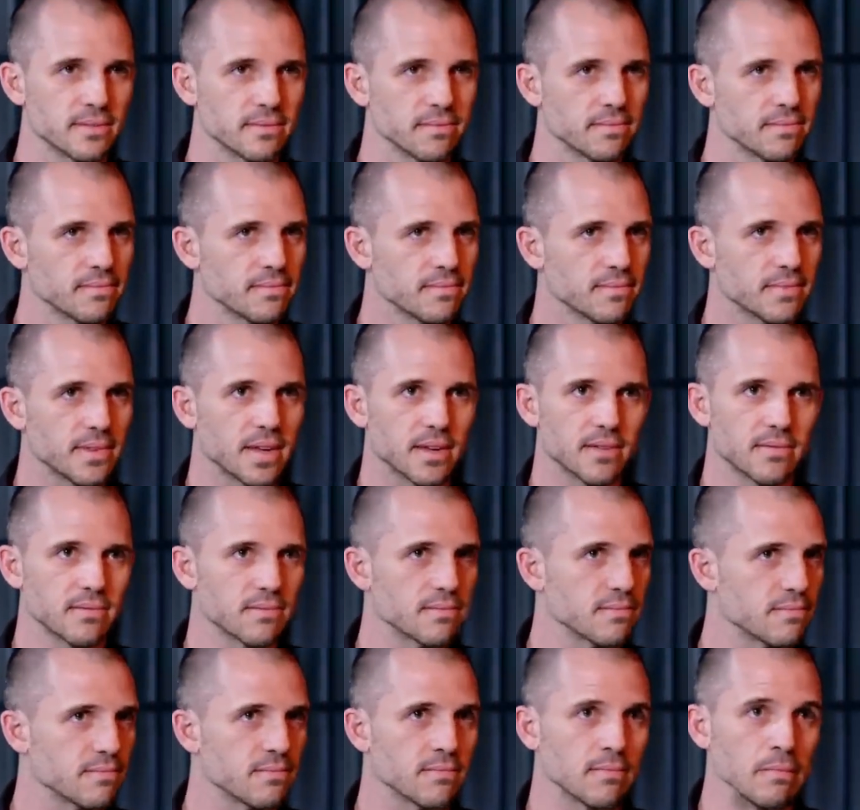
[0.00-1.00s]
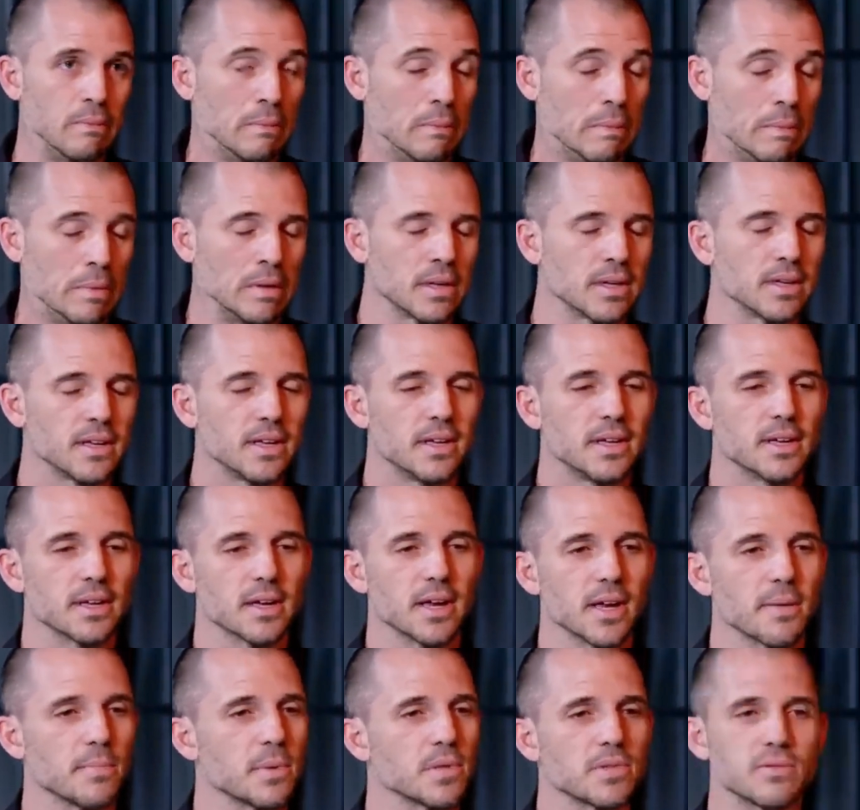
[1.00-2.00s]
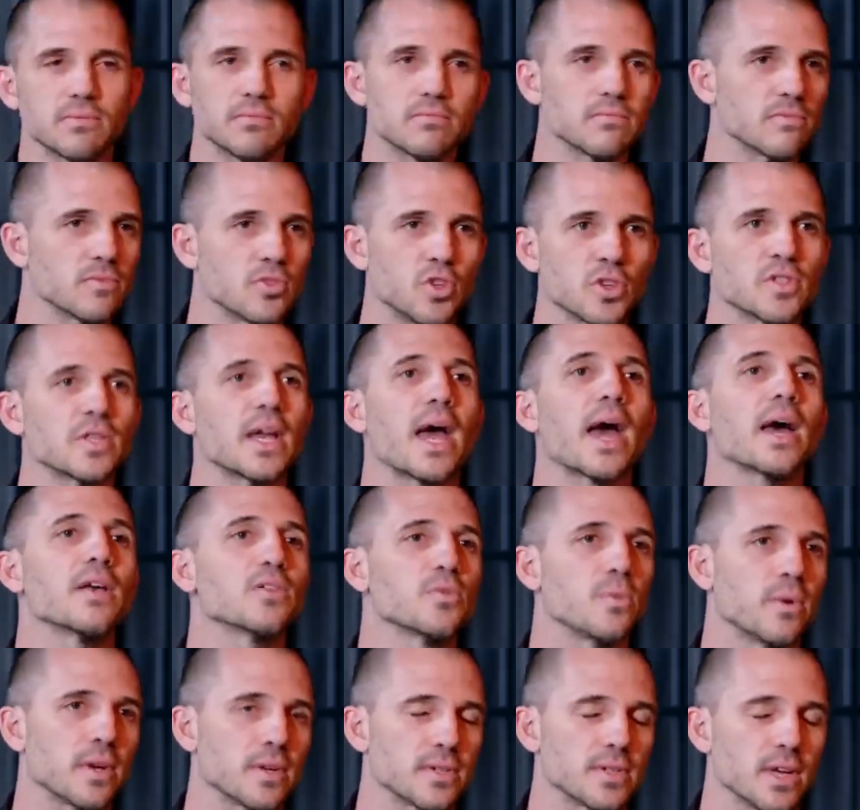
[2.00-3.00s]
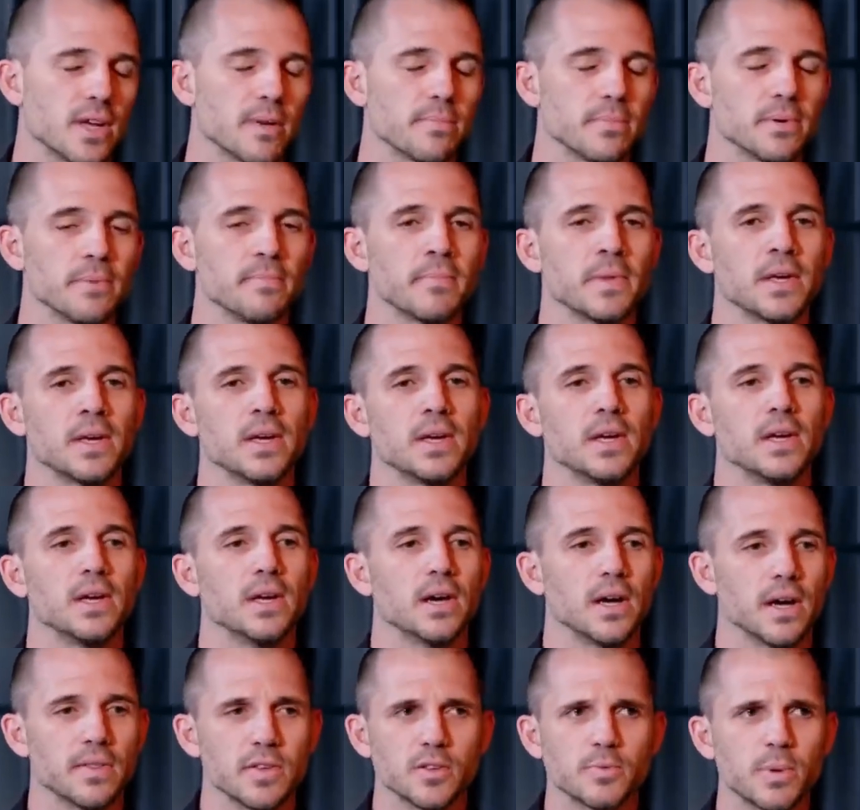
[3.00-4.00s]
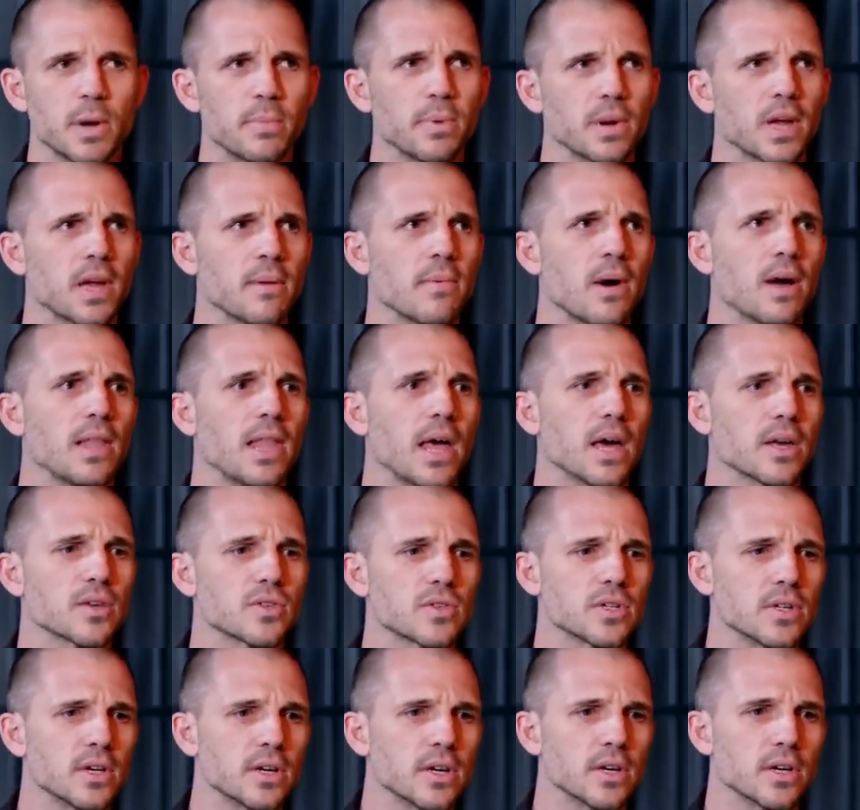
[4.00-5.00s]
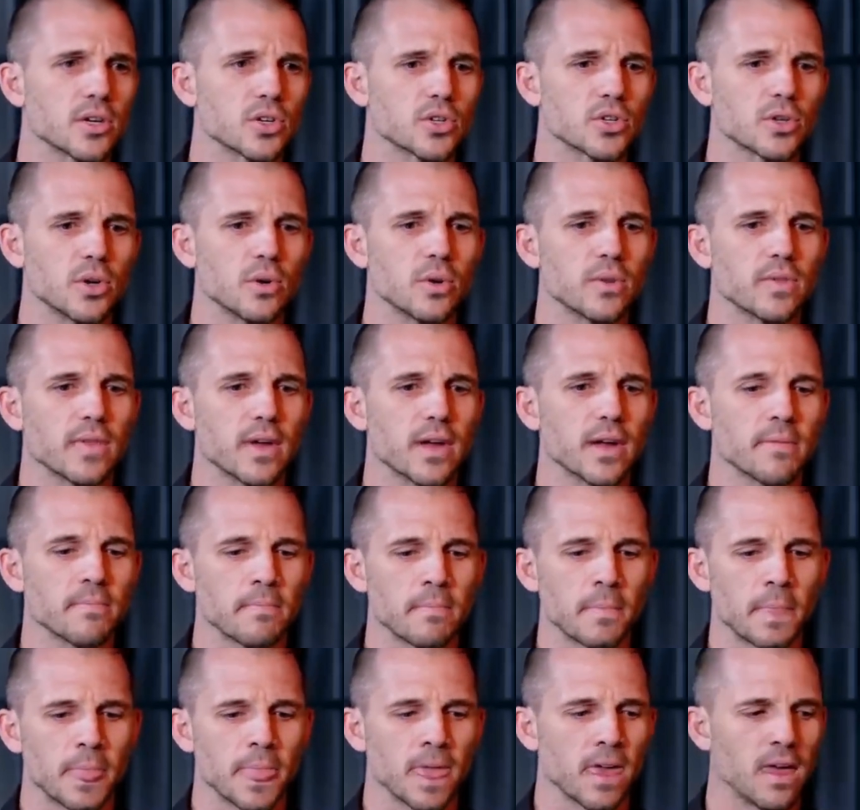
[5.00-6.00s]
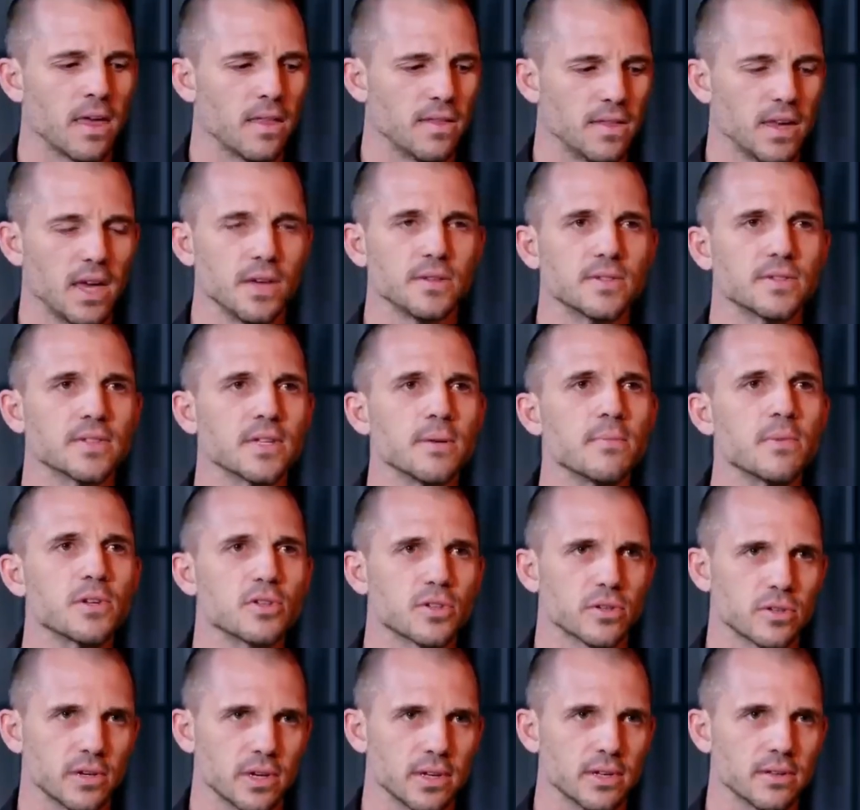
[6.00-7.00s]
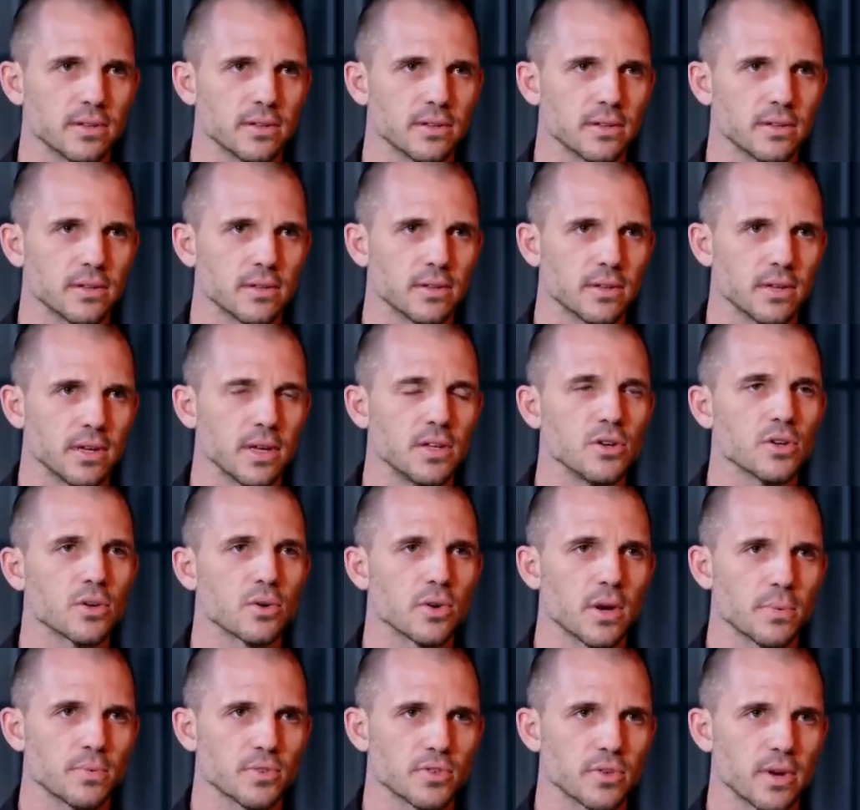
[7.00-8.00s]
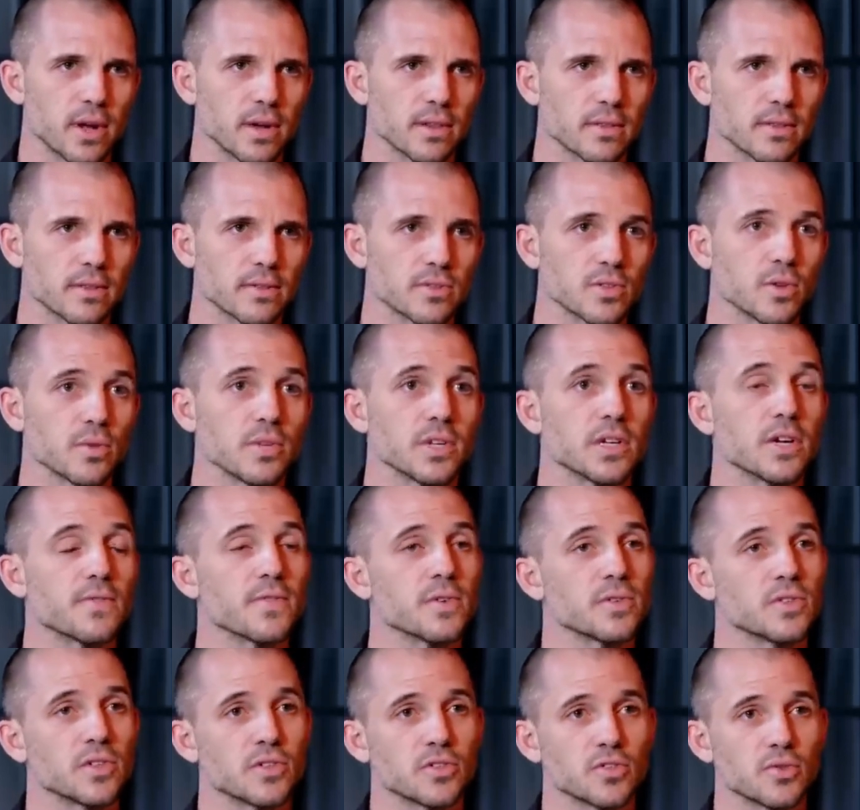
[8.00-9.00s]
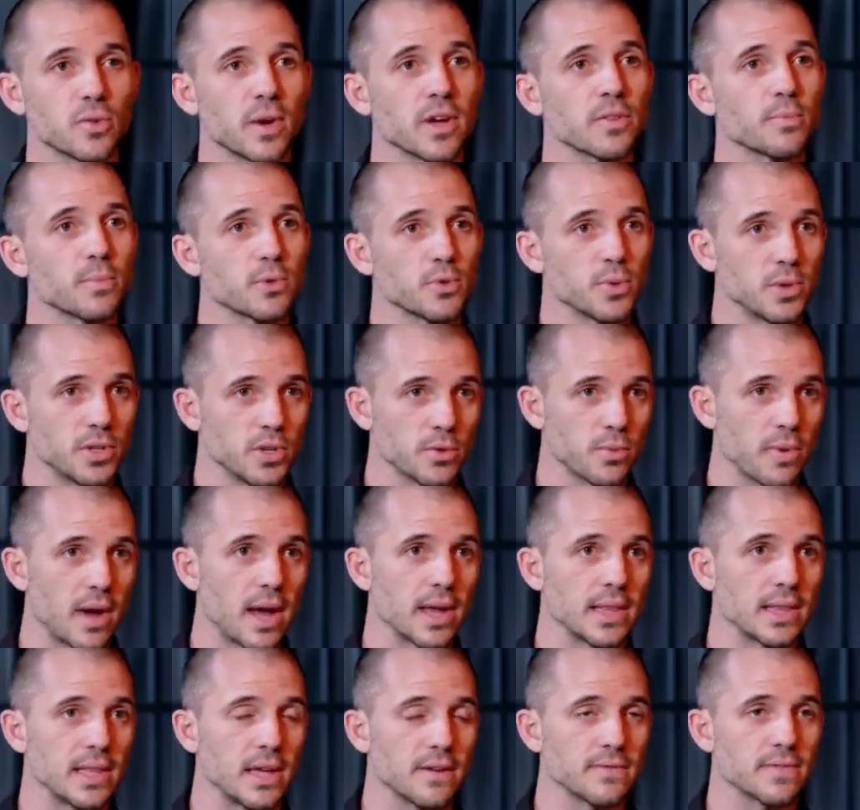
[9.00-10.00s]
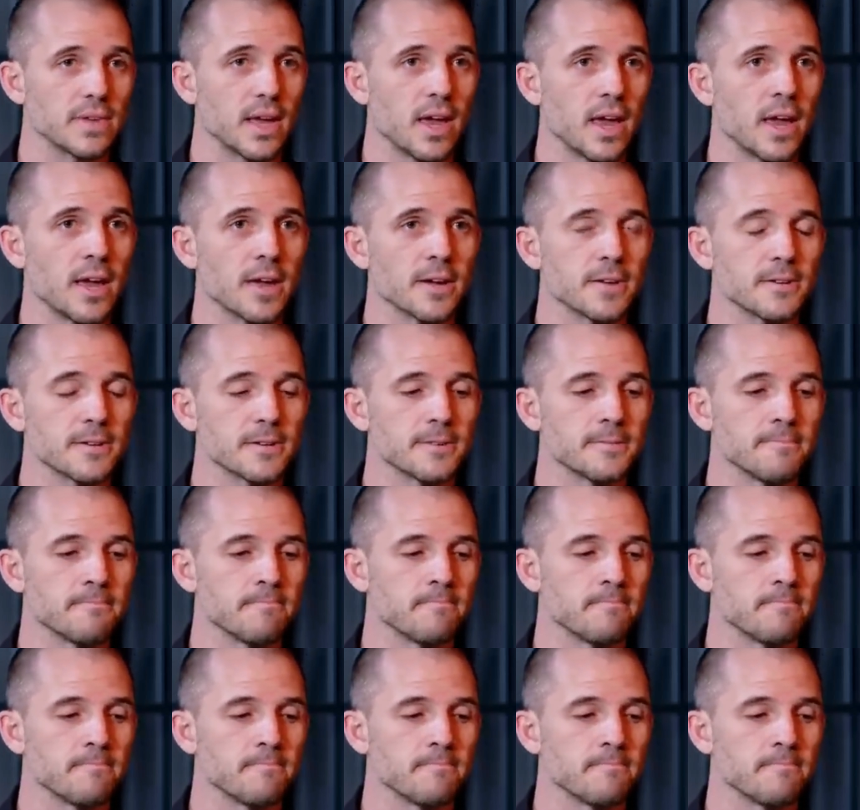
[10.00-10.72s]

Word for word: Mm-hmm. Like, mm, okay, but just as one example, uh, this paper came out last year and it showed that the asymmetry in your grip strength, so the difference in strength between your right and left hand,